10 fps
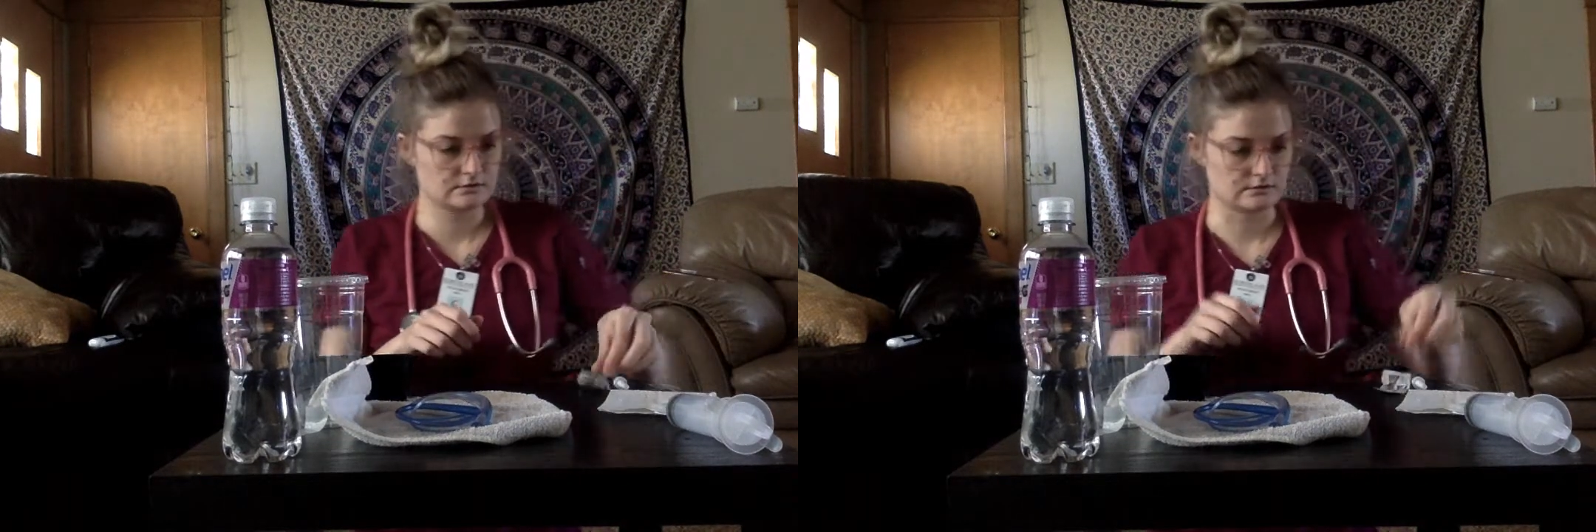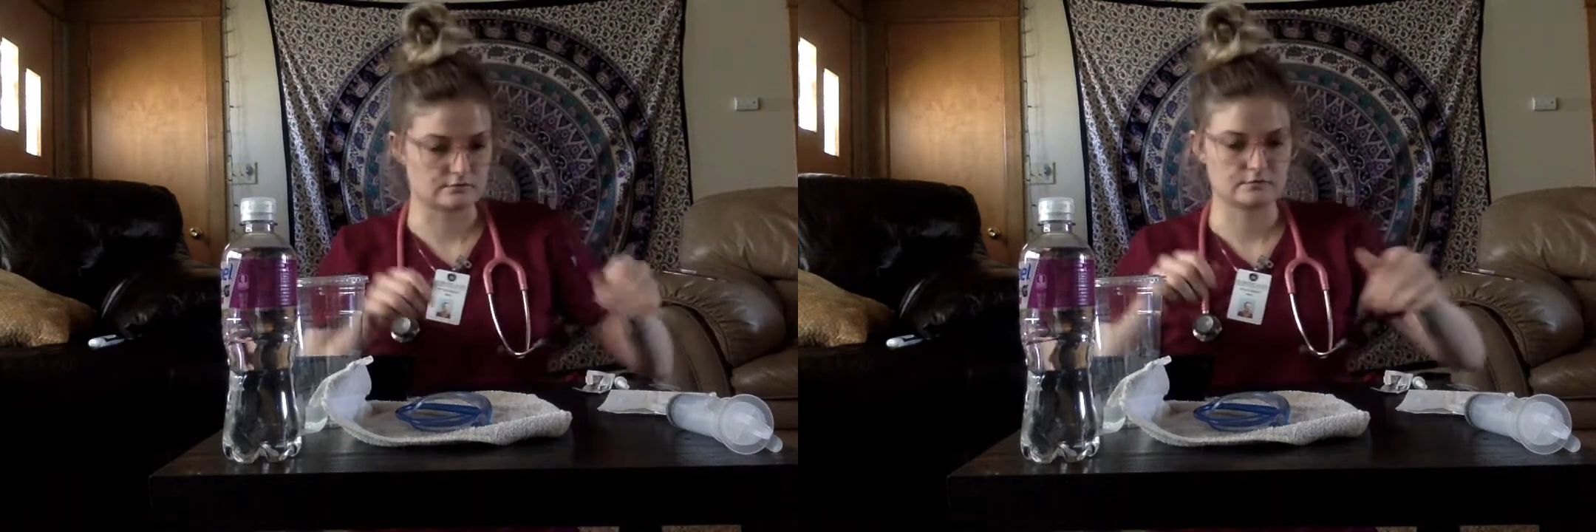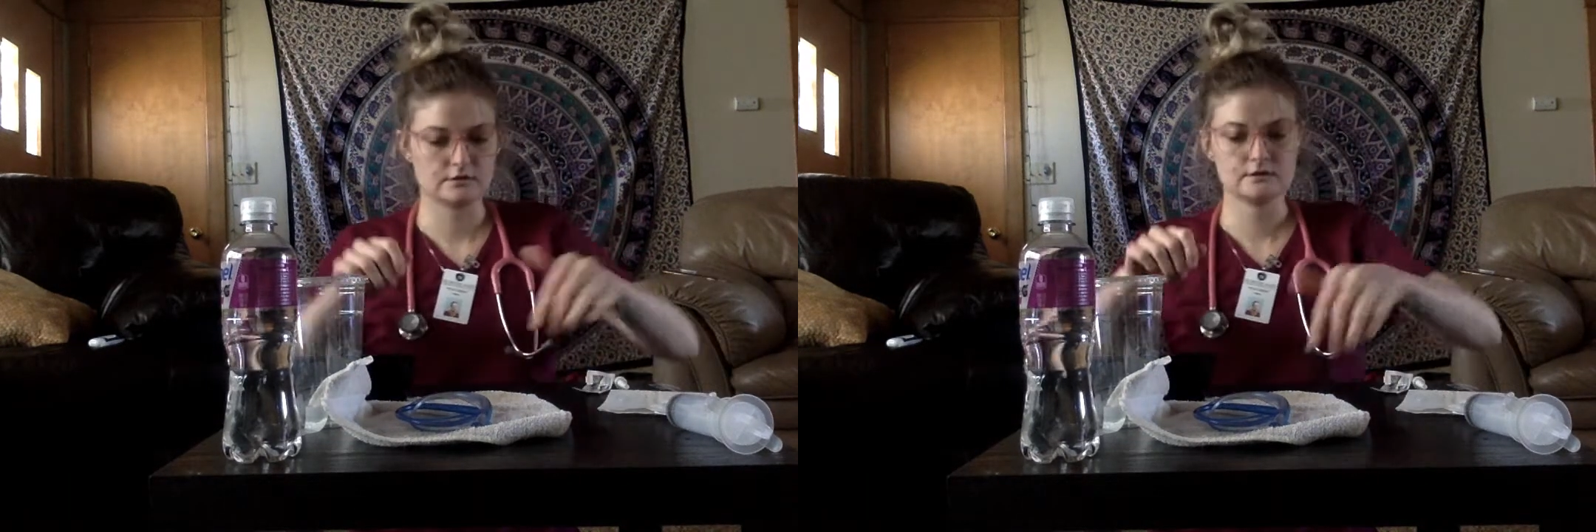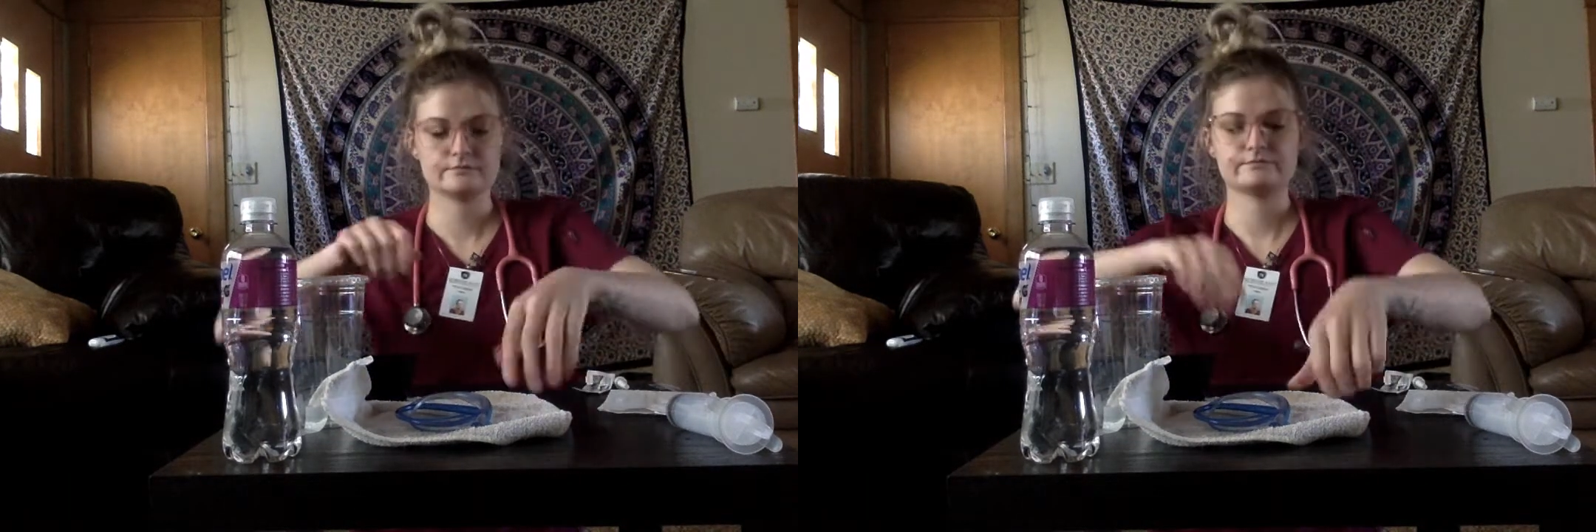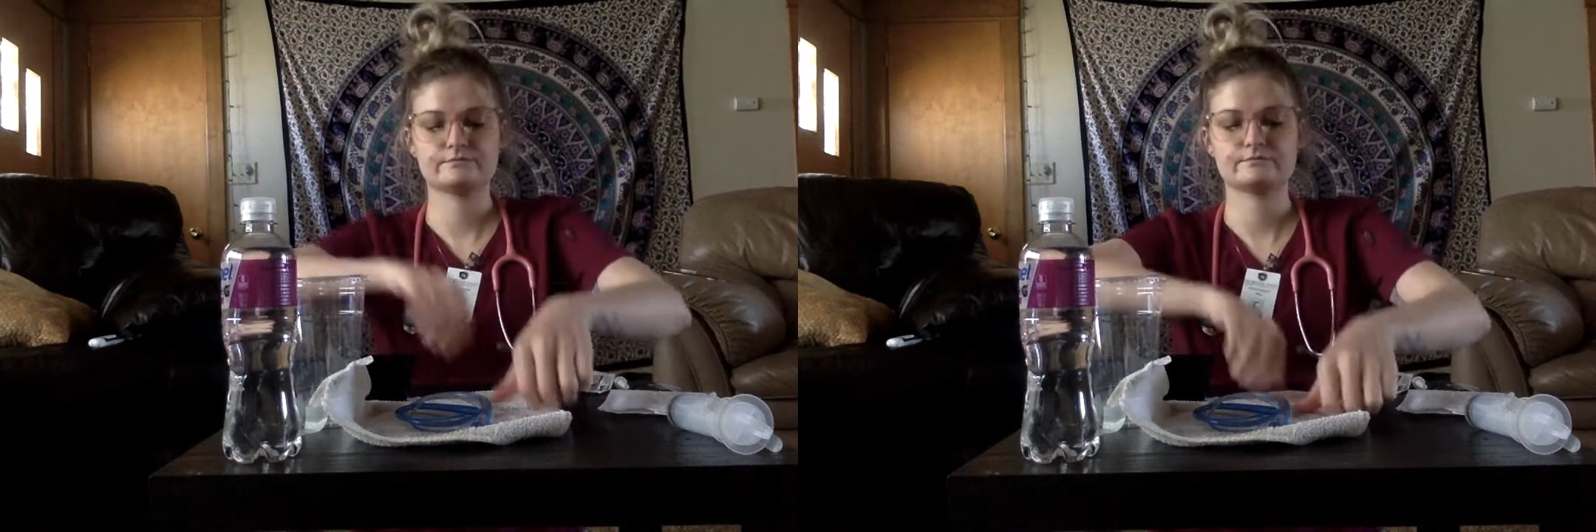Alright,
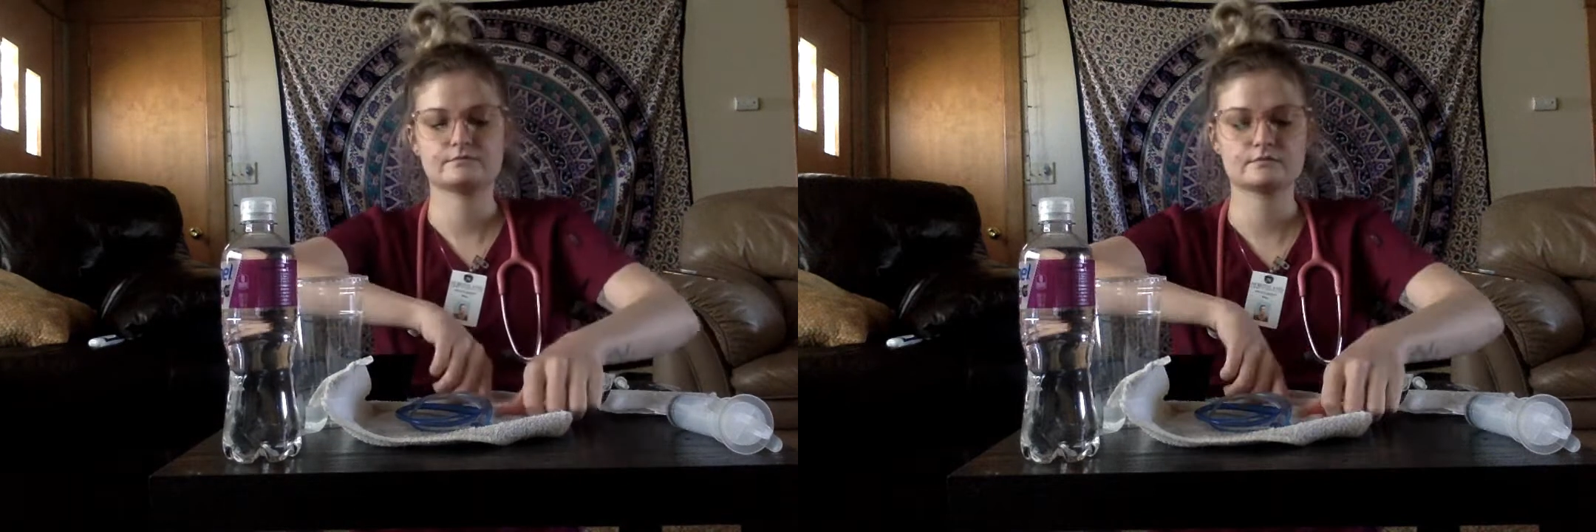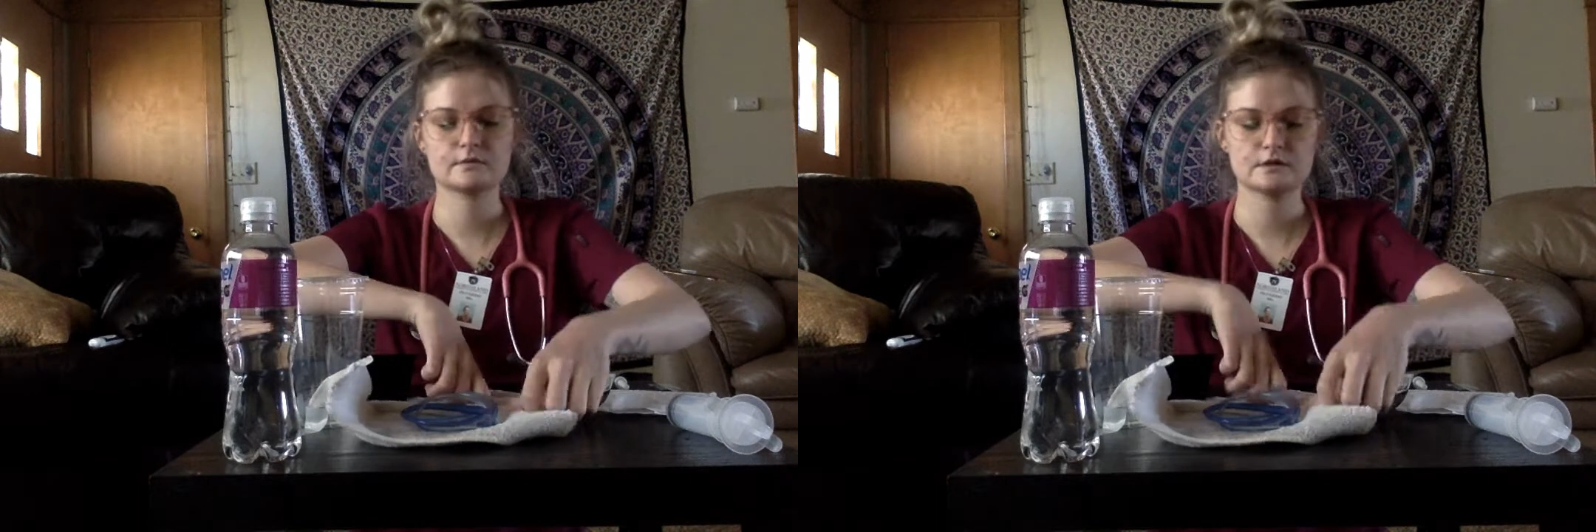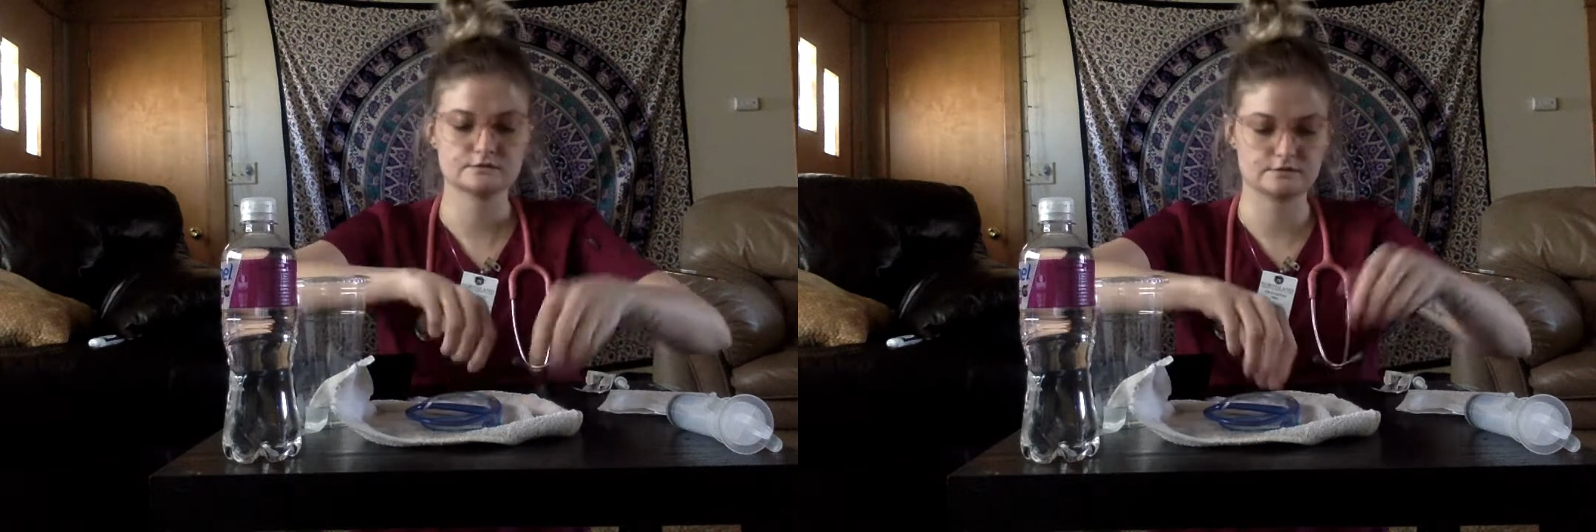so